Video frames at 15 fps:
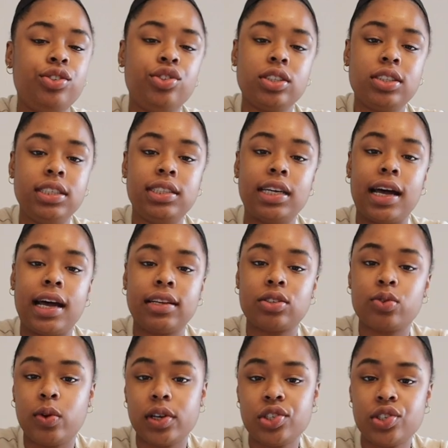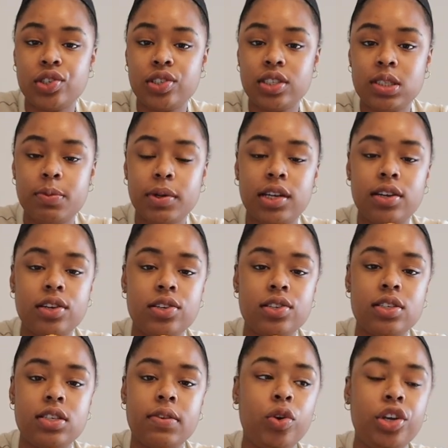and you just need to ask questions, because